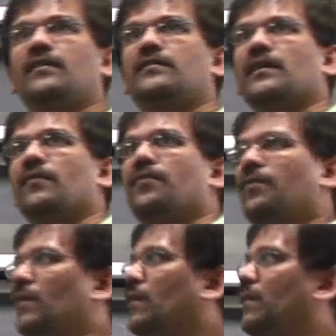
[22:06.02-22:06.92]
the stuff
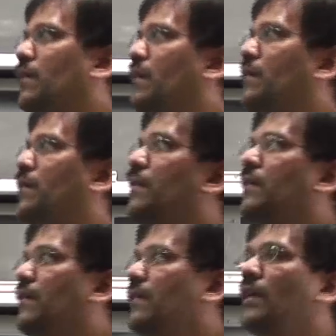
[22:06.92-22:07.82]
for
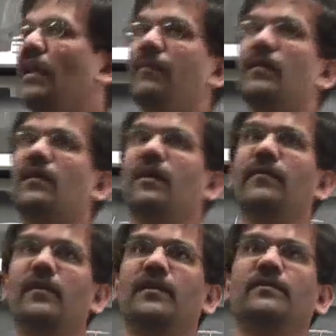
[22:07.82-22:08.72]
dynamic
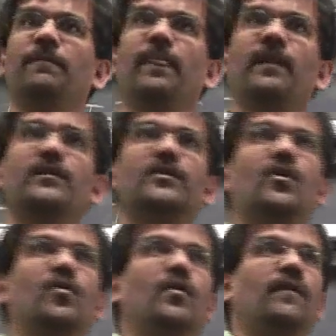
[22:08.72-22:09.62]
libraries.
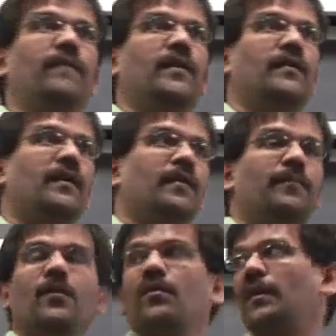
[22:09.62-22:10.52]
So when you run the
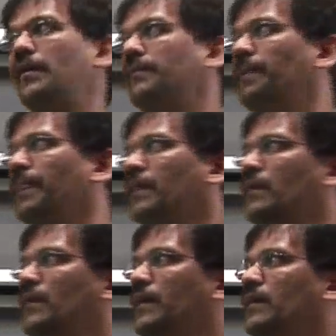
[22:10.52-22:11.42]
program,
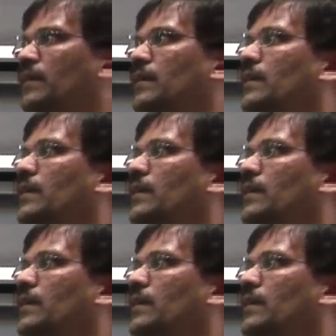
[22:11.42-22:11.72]
right,